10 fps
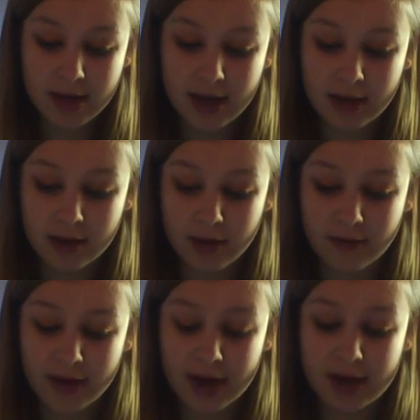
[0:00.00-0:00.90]
in a
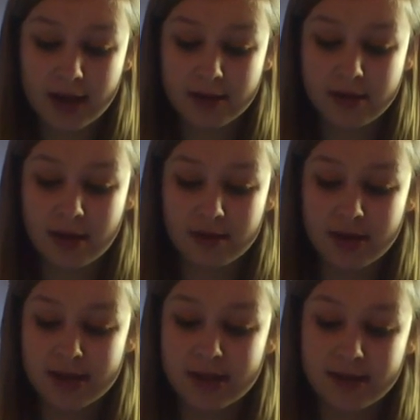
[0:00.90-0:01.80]
coffin and
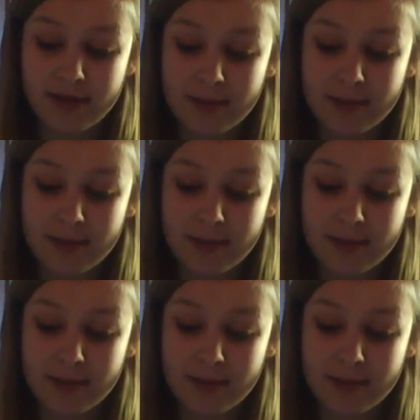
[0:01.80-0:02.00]
dressed as a